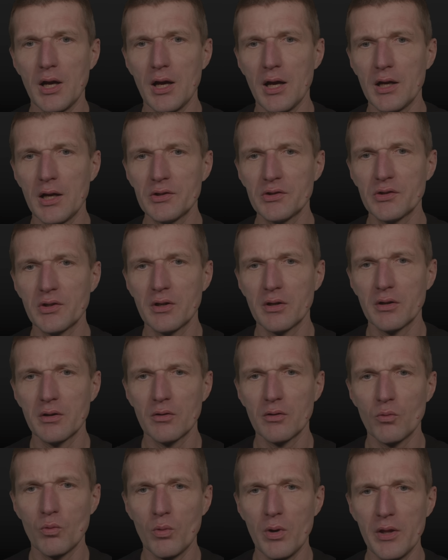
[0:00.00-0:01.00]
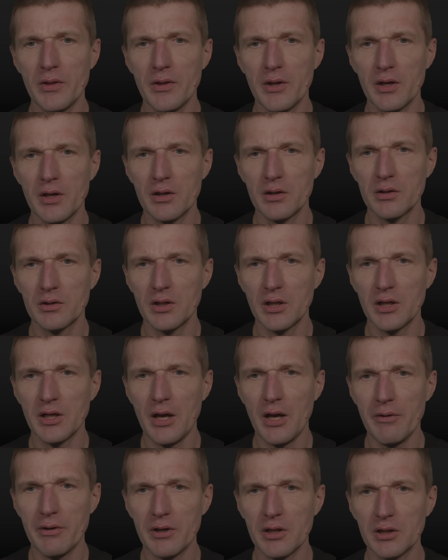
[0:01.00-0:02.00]
ask whether the
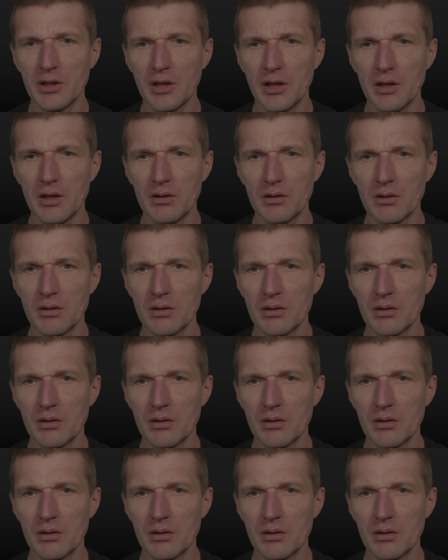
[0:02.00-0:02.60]
character